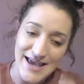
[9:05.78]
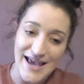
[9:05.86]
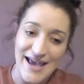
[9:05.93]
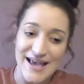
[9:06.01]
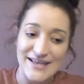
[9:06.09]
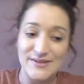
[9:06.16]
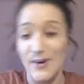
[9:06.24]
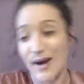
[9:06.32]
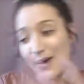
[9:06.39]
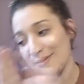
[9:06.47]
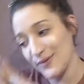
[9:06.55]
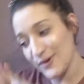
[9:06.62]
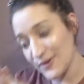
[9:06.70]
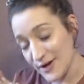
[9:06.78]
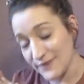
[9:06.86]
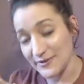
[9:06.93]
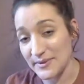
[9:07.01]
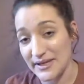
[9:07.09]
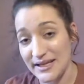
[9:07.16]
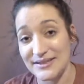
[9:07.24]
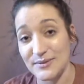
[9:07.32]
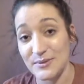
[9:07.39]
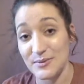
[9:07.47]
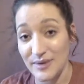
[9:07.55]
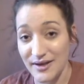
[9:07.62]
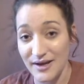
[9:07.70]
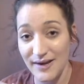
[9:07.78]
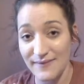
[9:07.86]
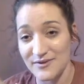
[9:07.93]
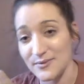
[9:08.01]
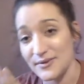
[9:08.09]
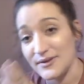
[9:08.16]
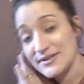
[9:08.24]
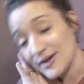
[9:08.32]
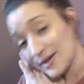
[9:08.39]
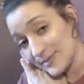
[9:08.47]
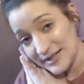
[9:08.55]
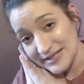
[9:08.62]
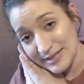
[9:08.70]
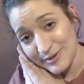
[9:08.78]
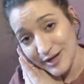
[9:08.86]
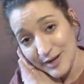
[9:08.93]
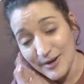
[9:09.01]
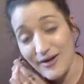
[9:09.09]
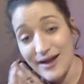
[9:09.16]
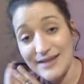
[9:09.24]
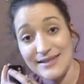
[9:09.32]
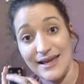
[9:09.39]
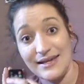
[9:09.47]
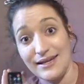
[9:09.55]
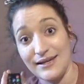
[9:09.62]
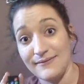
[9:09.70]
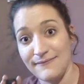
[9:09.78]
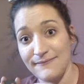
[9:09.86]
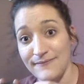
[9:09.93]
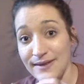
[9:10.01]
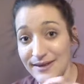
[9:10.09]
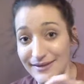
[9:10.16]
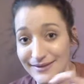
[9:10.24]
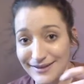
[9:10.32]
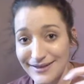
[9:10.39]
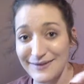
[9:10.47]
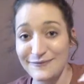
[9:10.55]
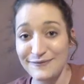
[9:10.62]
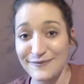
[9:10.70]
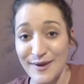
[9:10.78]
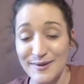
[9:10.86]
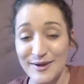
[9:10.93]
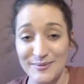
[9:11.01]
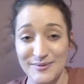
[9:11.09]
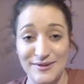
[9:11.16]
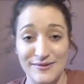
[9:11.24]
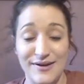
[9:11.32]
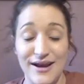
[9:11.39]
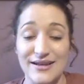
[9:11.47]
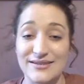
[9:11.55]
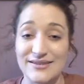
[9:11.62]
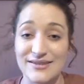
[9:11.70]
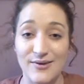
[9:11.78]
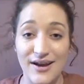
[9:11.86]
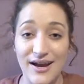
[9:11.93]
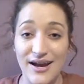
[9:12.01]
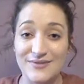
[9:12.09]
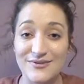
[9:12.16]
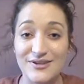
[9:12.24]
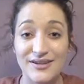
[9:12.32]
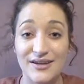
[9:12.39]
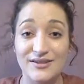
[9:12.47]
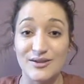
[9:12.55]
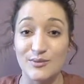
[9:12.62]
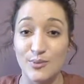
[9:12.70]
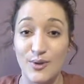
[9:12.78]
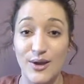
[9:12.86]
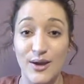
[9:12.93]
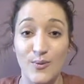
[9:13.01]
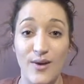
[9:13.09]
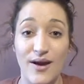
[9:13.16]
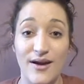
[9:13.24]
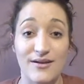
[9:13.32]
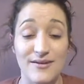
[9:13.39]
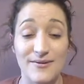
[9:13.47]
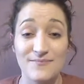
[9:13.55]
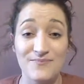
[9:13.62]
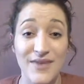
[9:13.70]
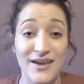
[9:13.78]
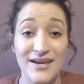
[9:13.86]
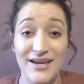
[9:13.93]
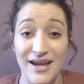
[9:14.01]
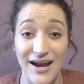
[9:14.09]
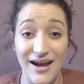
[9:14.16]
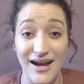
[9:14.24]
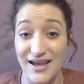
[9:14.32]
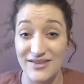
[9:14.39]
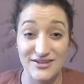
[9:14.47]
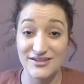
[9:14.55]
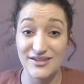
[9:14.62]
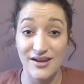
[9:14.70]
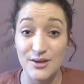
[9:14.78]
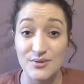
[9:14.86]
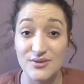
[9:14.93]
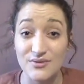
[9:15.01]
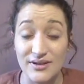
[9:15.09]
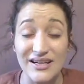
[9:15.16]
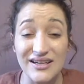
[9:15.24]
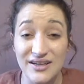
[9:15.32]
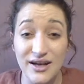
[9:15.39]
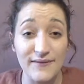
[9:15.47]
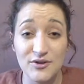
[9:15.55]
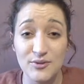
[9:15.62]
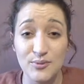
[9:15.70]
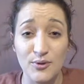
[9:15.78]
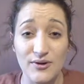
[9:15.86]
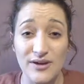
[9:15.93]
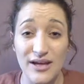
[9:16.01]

So I would roll over because it would be uncomfortable, and so I'd be sleeping on my right side, and I could feel it float up to the right. And so I kind of just got to the point where I just thought it was really uncomfortable.